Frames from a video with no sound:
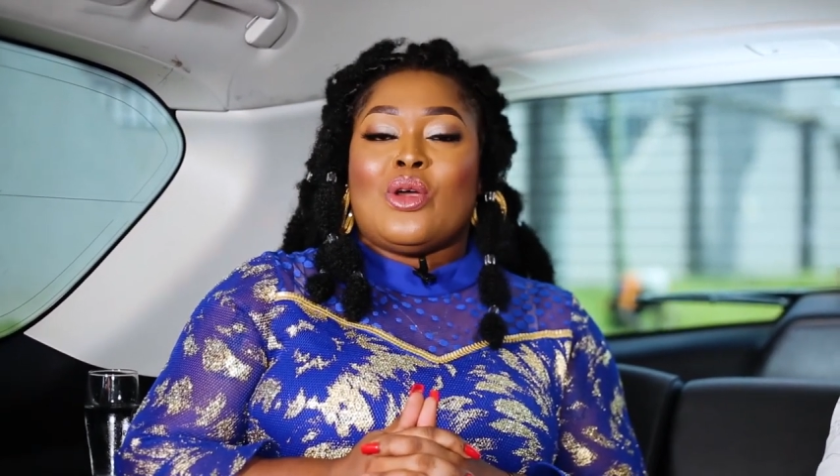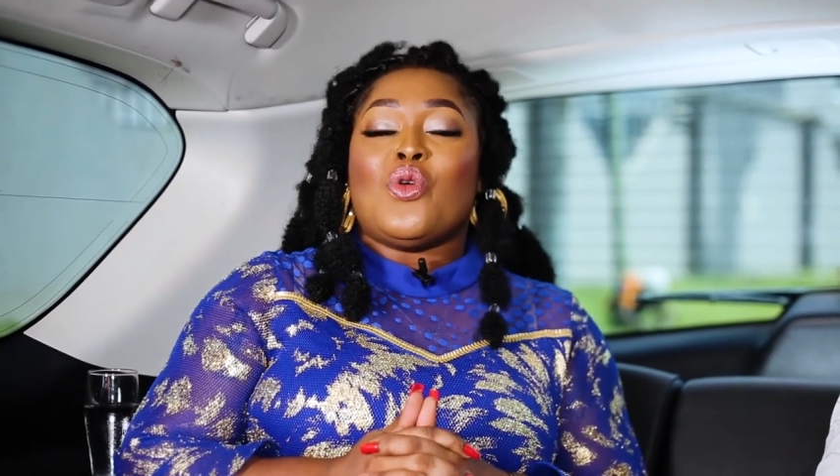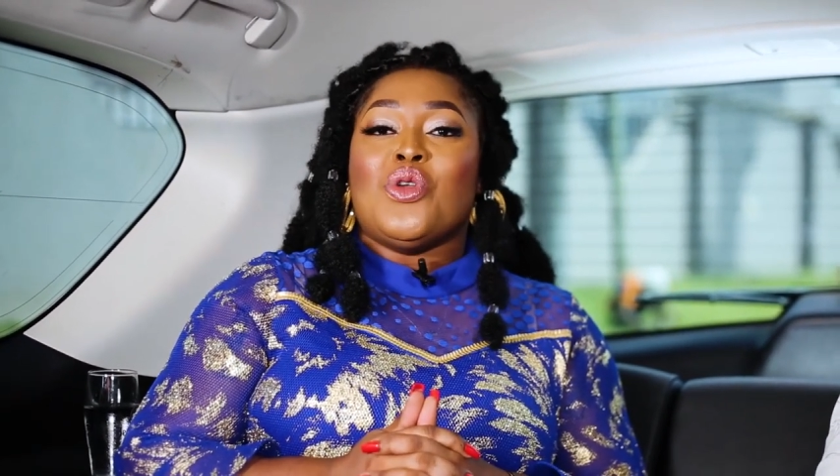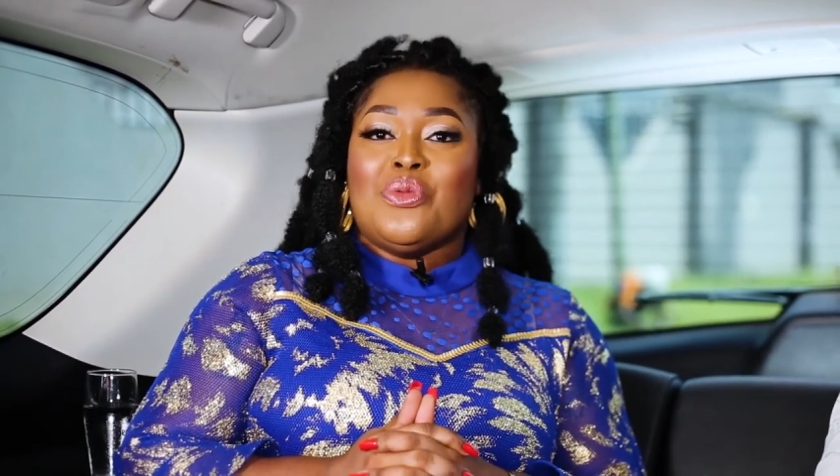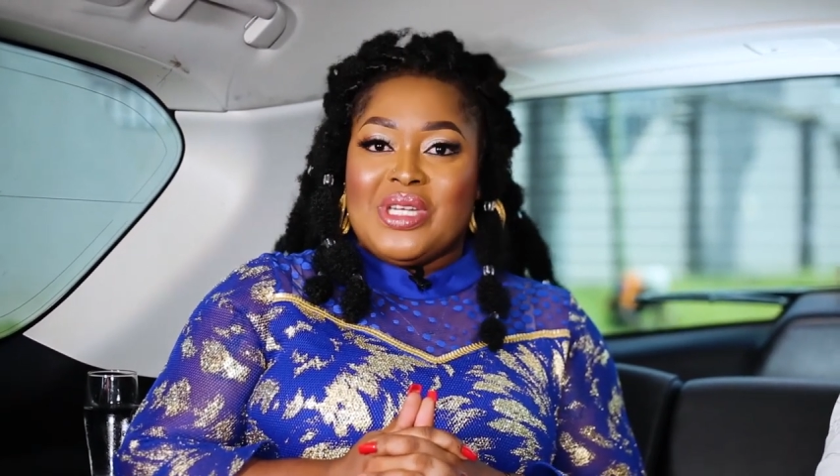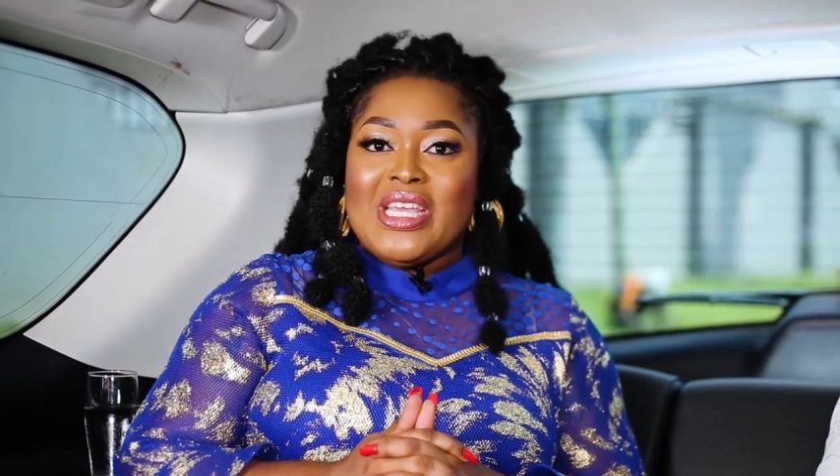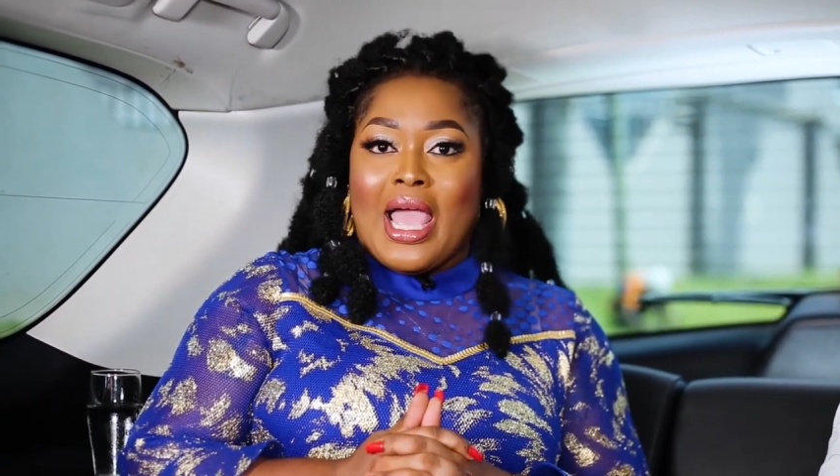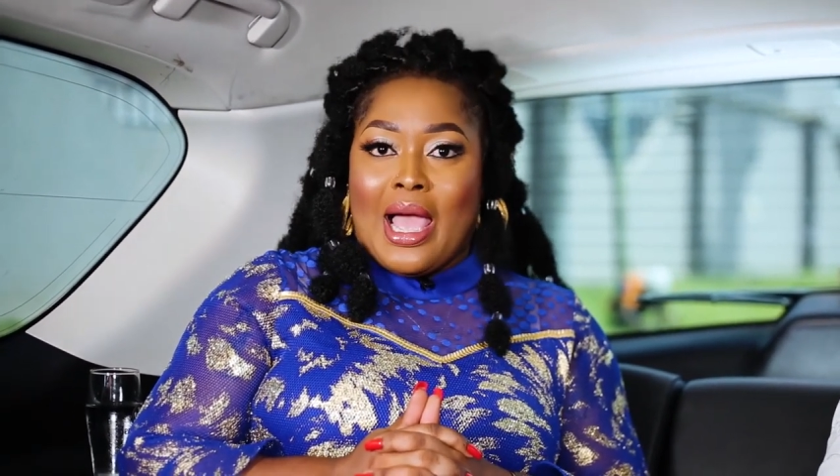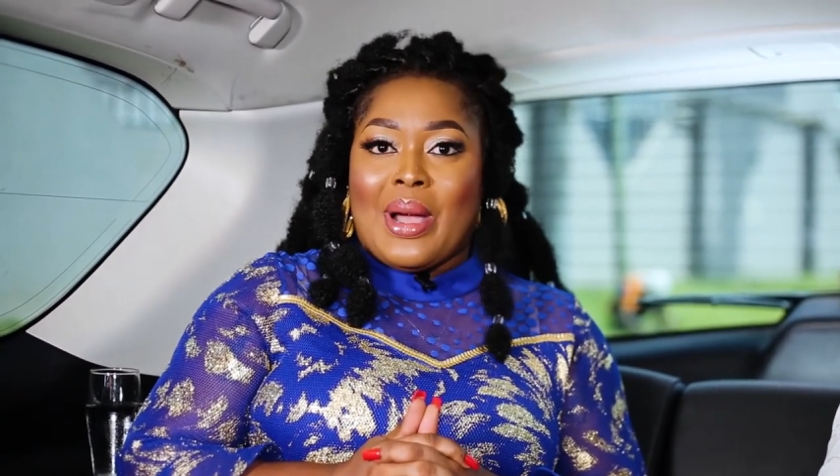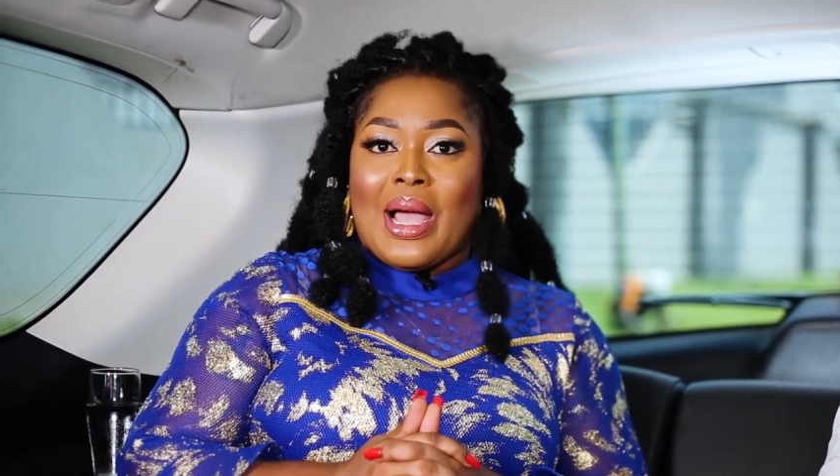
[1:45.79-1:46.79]
nkunum di
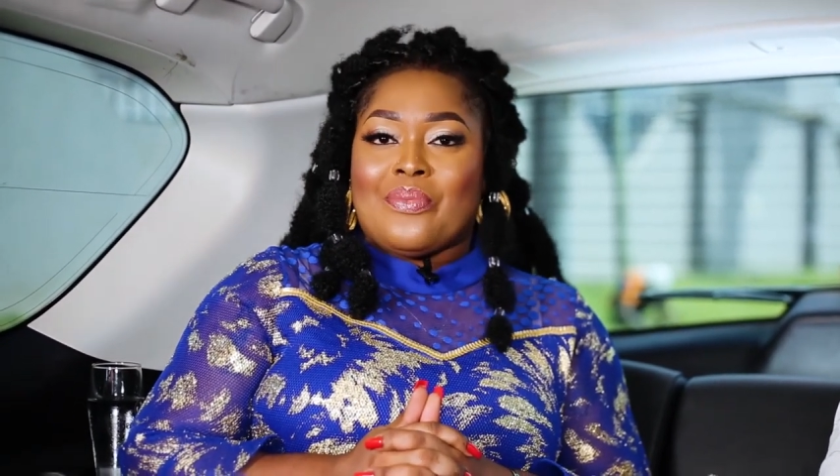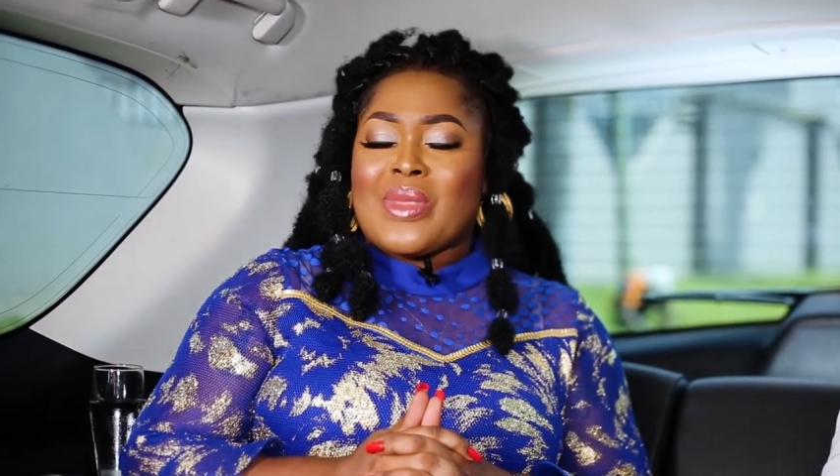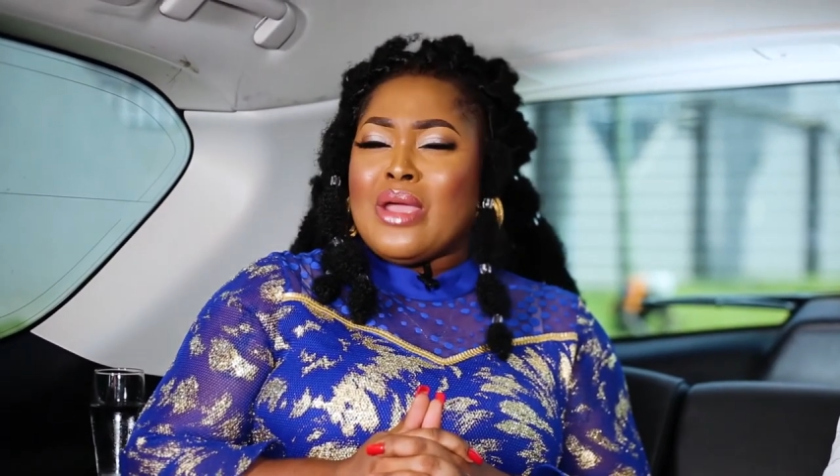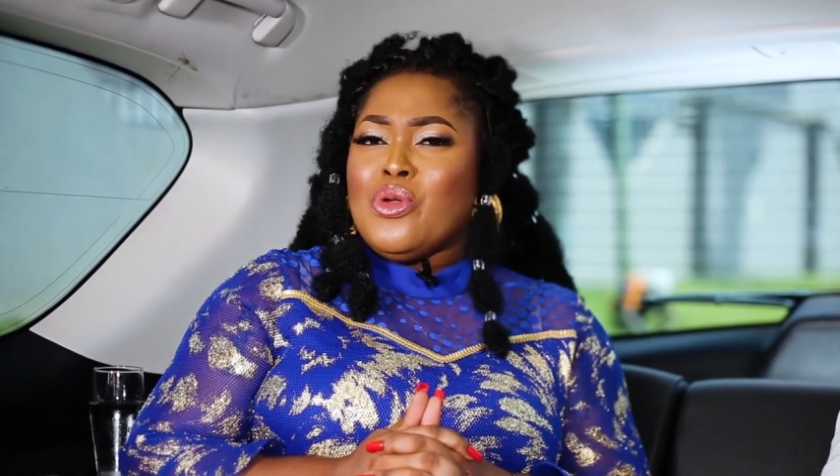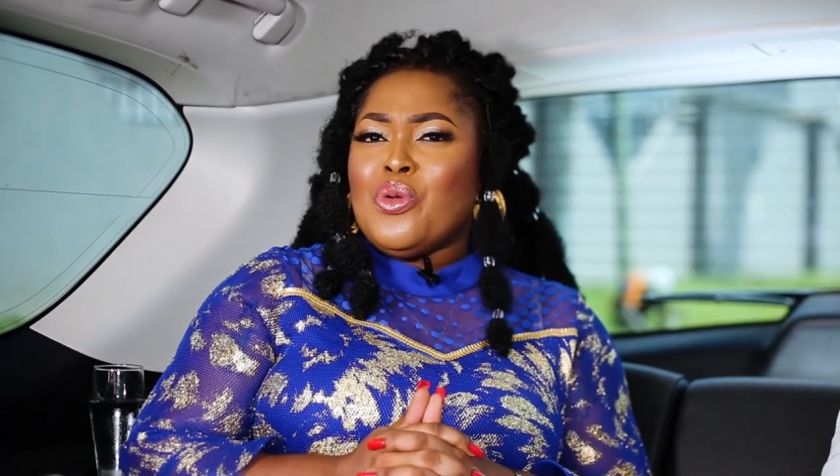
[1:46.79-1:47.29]
aba enye